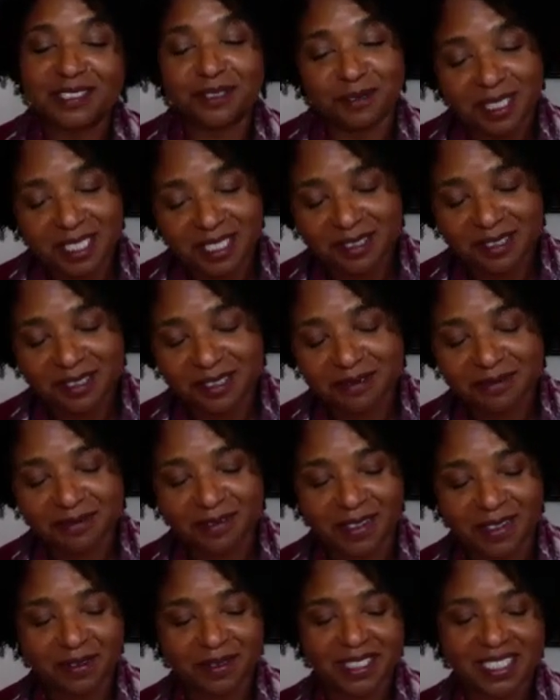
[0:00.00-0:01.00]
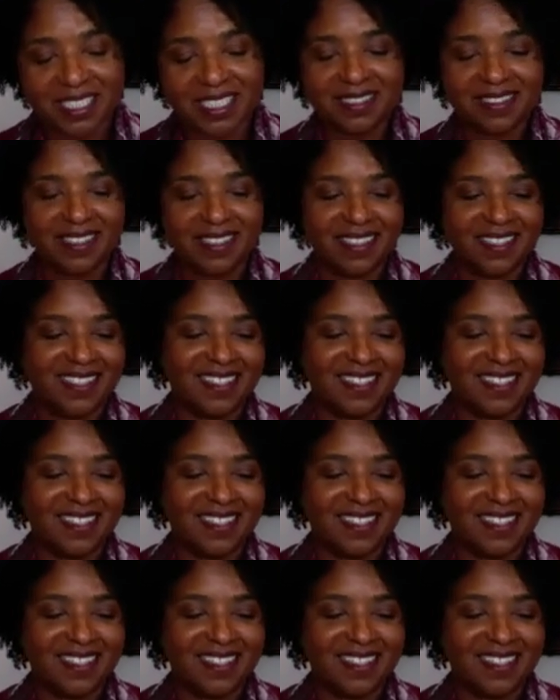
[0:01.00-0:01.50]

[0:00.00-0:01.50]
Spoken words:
do hear frequently,